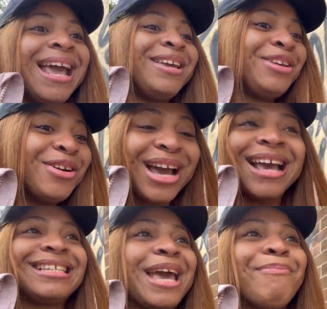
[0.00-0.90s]
You
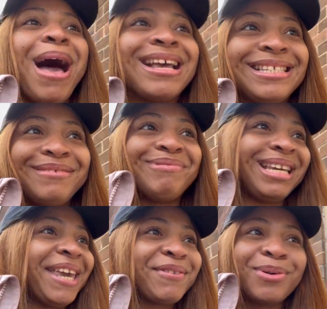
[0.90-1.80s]
guys kept asking me,
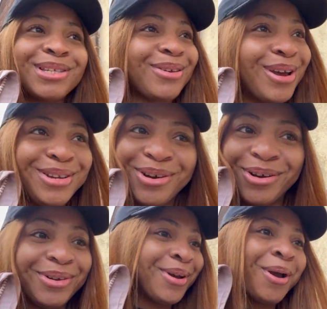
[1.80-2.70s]
"Guess what's going
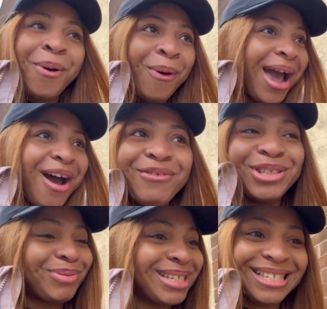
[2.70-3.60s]
on? Why
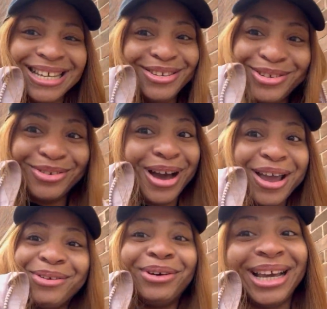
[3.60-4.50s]
haven't we seen you?
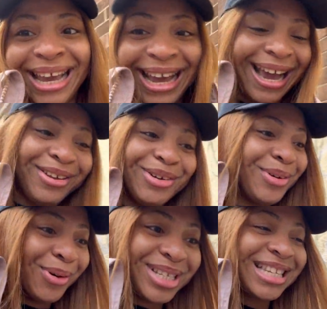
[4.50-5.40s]
Are you okay? Are you
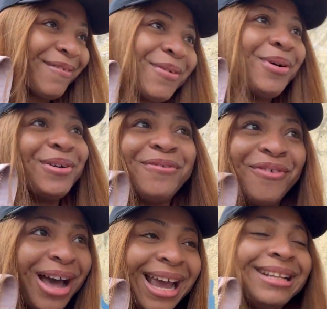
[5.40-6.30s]
good? Is everyone
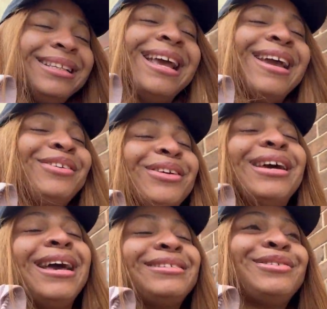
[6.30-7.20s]
fine? Thank you
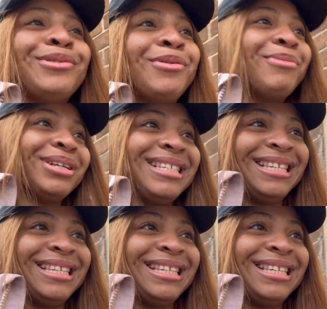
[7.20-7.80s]
guys so much.